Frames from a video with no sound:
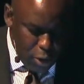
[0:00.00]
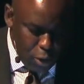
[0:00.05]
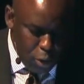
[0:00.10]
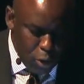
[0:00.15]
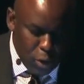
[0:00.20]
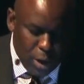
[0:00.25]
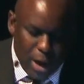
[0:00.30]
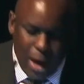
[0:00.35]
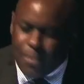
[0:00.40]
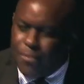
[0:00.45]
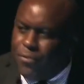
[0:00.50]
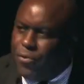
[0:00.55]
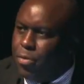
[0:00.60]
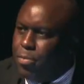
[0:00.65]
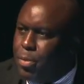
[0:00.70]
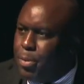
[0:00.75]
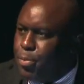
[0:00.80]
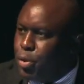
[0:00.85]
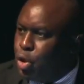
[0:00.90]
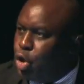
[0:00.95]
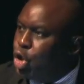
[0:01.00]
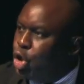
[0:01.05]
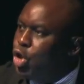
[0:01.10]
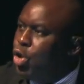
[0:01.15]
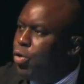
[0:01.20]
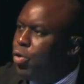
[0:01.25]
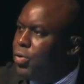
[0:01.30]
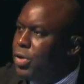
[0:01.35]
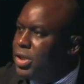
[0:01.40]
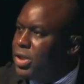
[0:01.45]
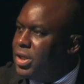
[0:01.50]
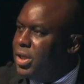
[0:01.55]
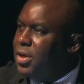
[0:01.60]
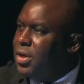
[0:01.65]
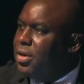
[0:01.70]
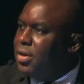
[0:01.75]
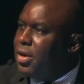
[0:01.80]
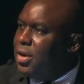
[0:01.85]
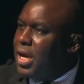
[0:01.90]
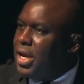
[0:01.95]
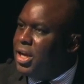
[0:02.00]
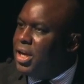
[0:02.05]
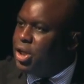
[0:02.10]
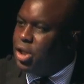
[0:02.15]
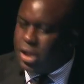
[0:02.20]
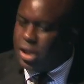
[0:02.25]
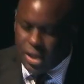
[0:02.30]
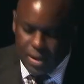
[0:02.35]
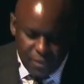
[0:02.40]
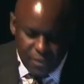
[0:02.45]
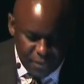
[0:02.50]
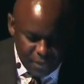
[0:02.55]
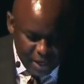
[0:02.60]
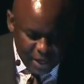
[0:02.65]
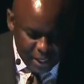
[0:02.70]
who come from obscurity and achieve